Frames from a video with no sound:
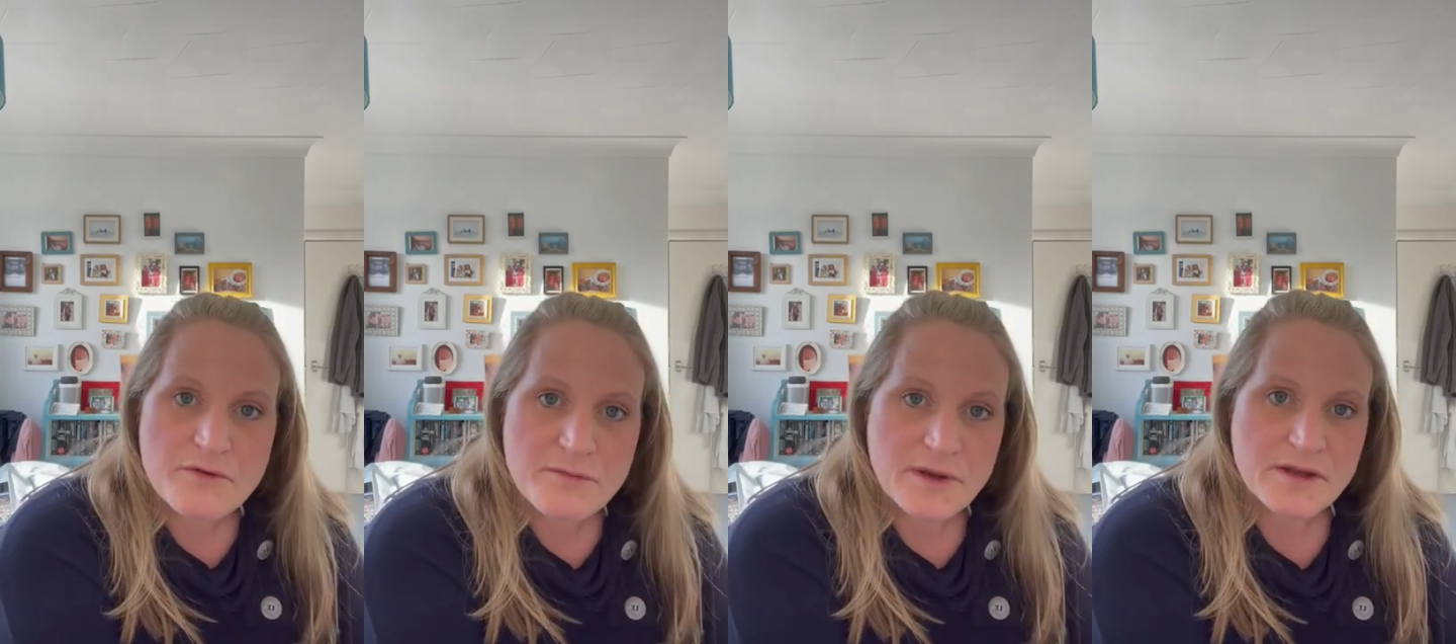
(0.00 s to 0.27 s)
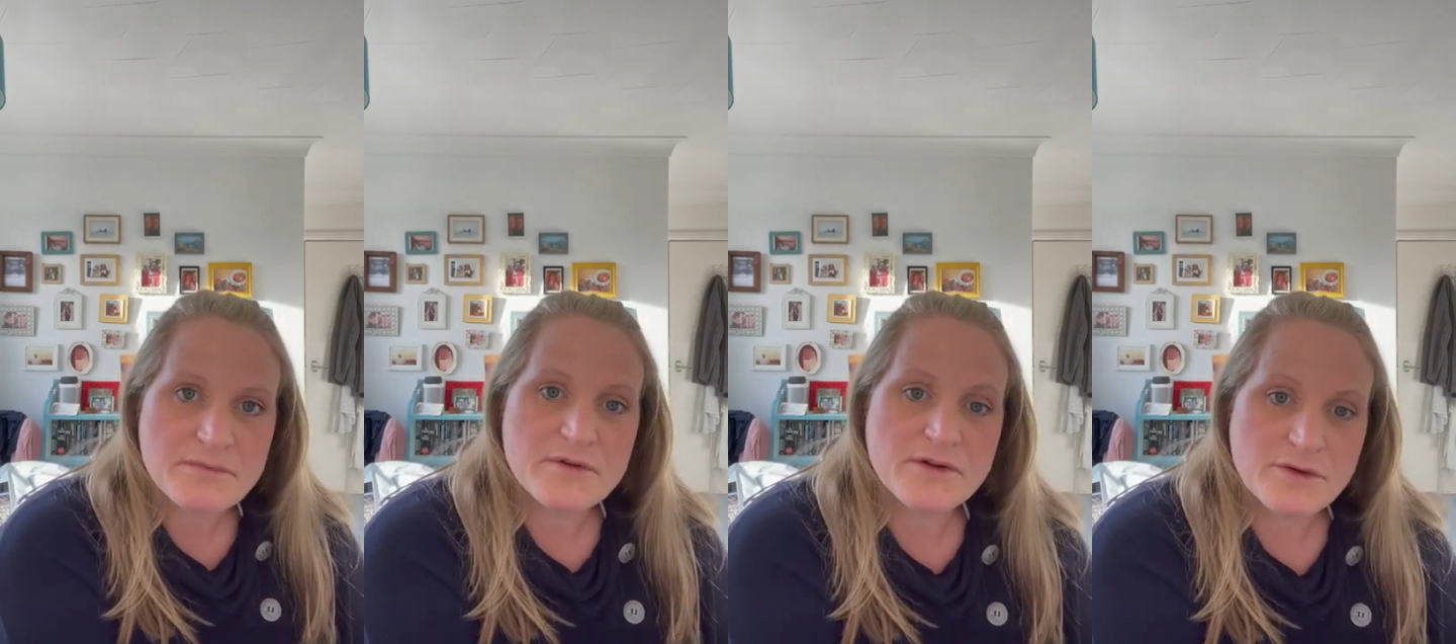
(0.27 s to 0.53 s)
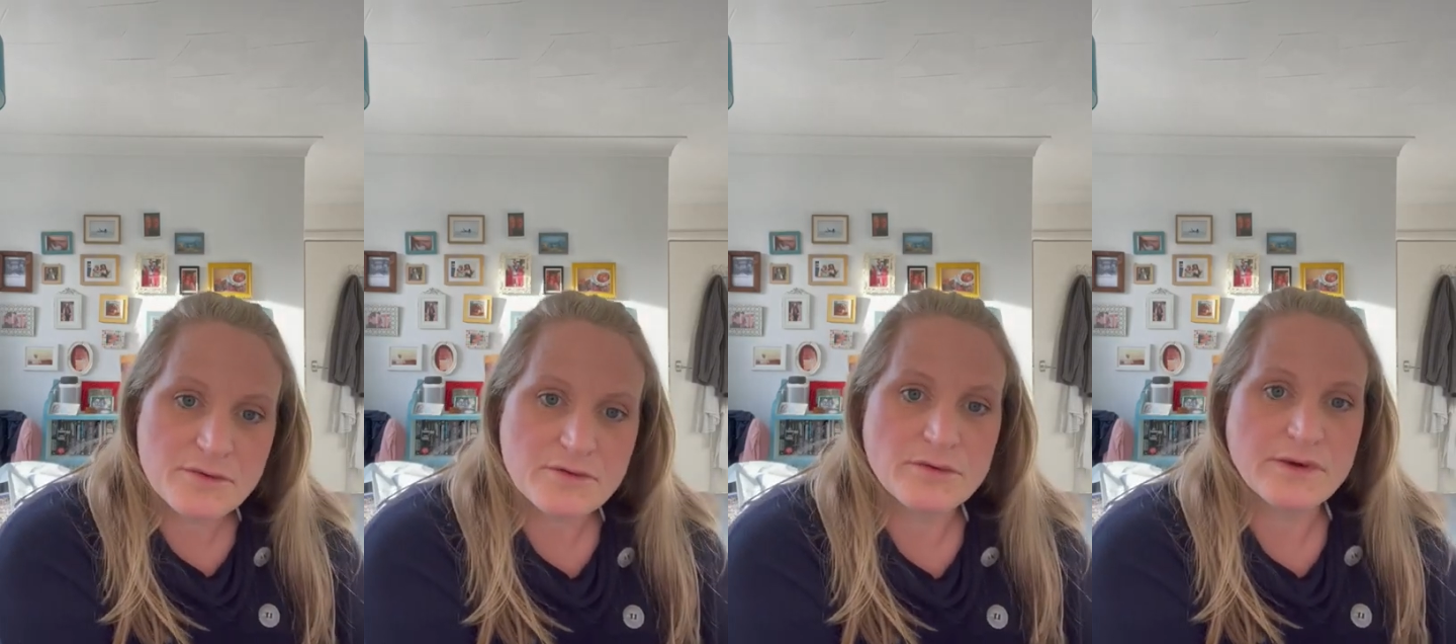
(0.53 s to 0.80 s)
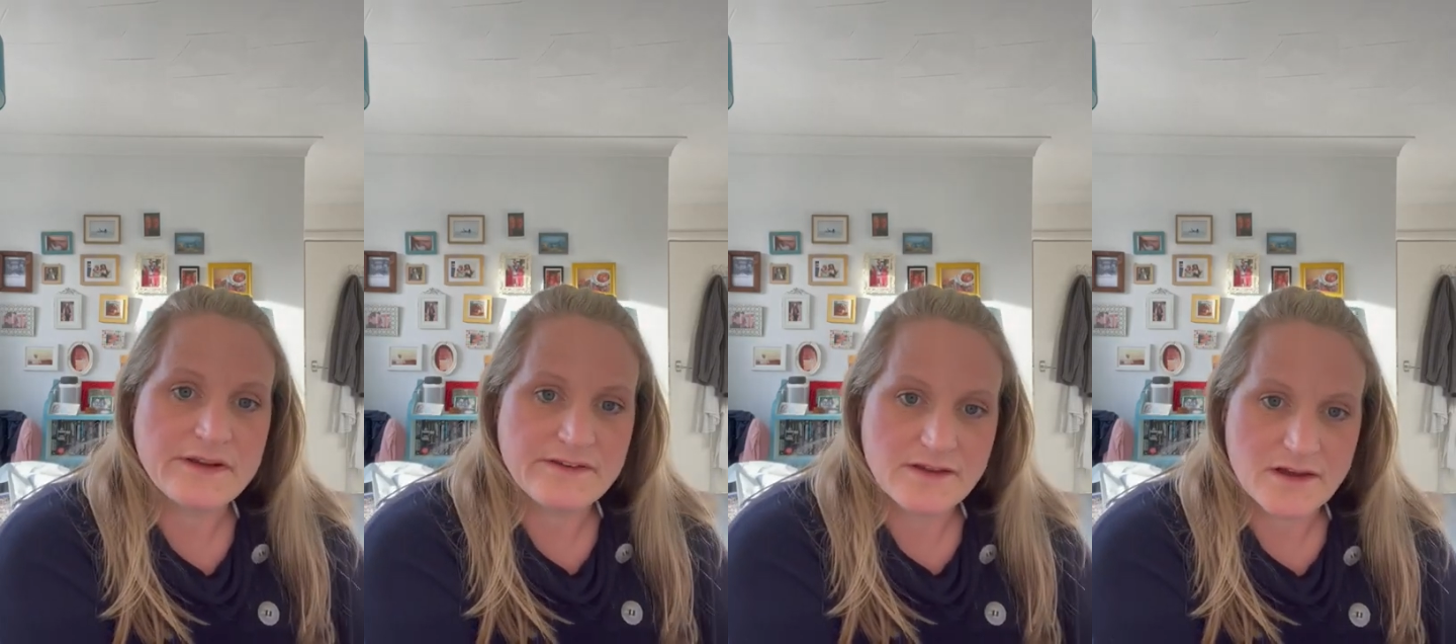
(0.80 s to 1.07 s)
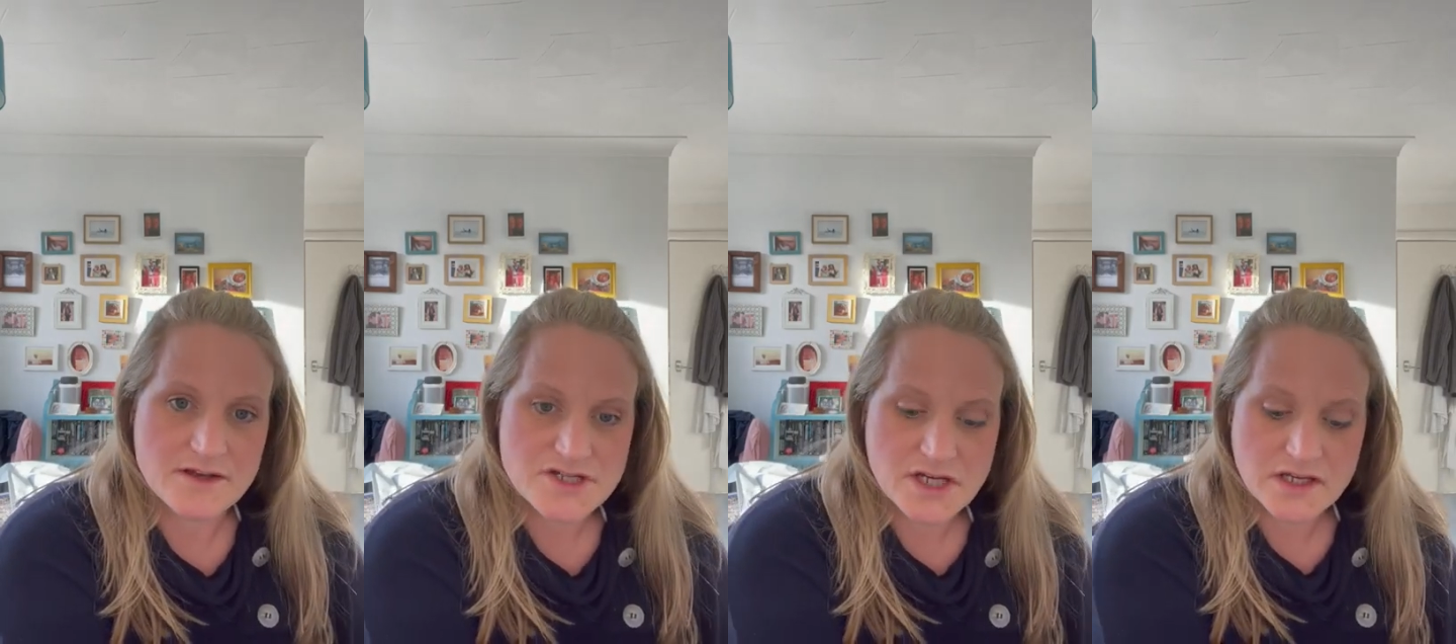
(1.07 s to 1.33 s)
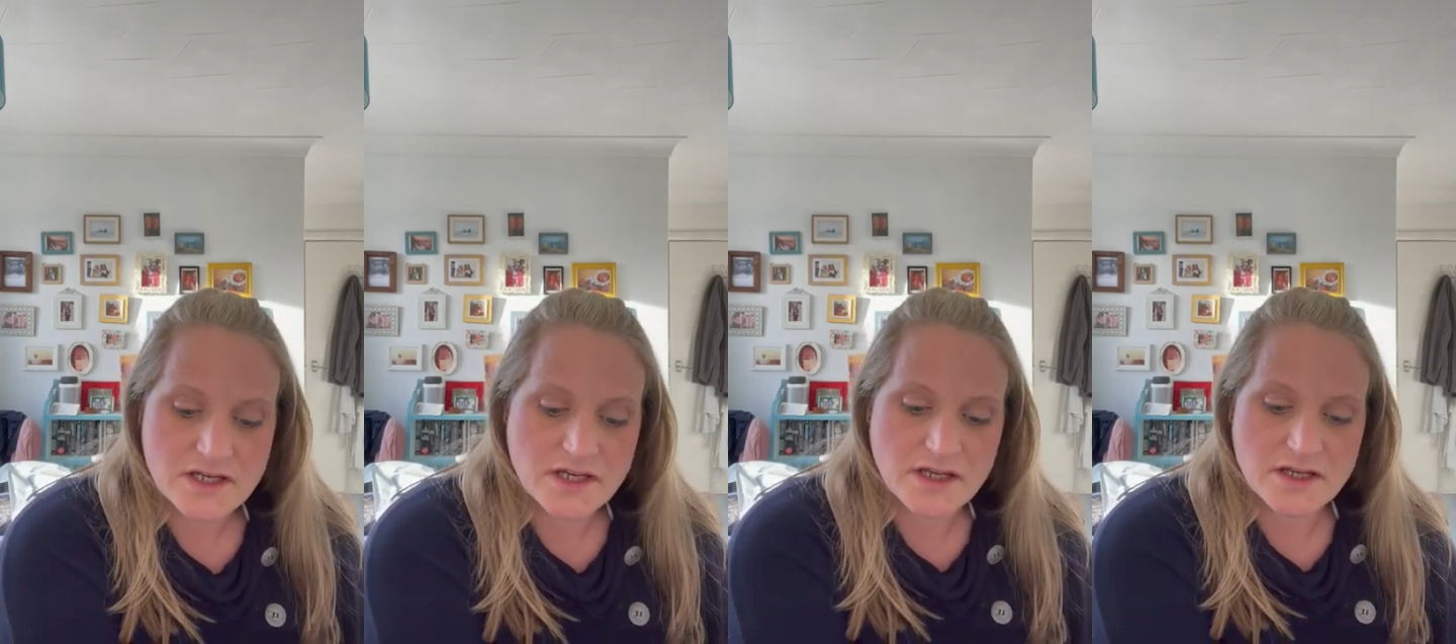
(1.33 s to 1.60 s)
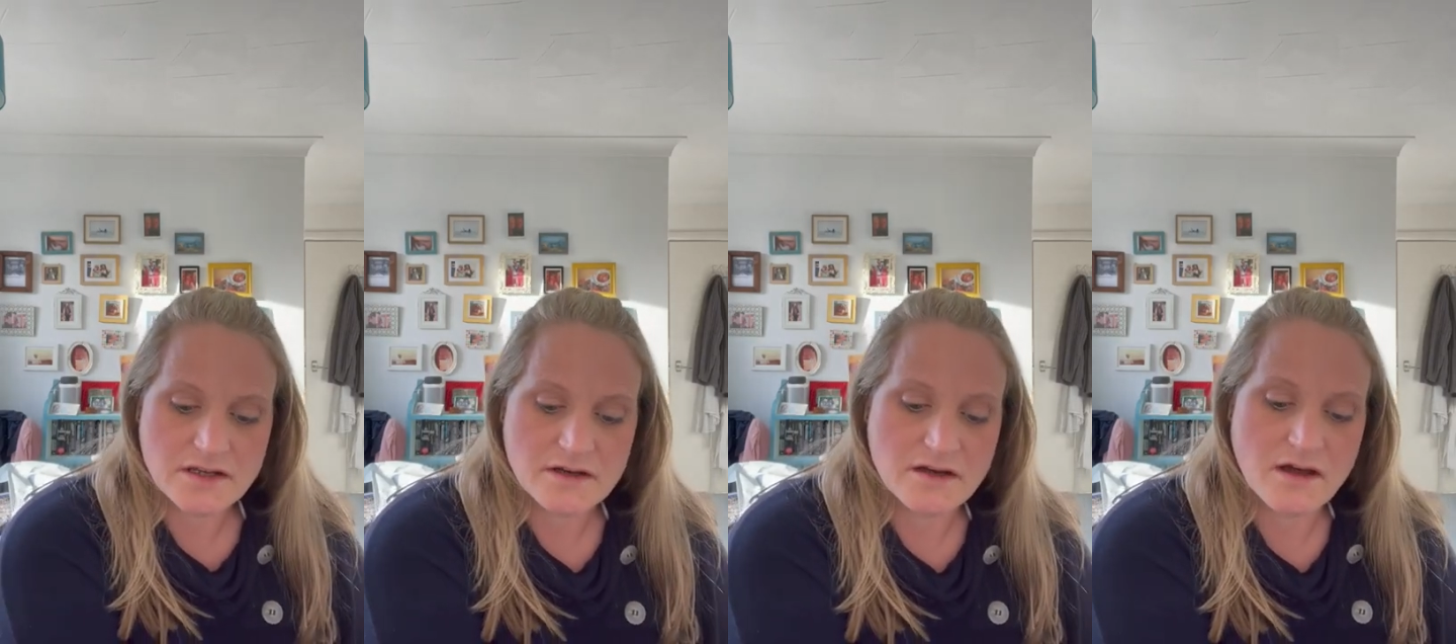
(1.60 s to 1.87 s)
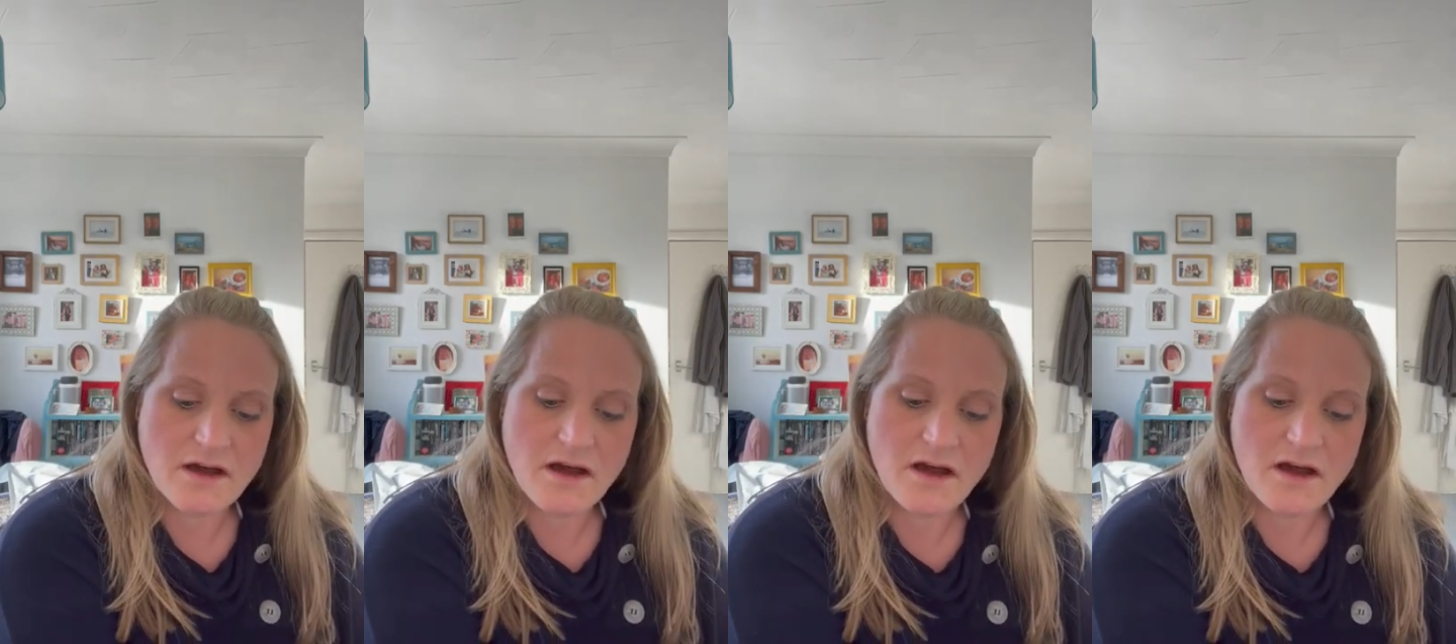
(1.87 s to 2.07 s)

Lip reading: of people who are always there checking in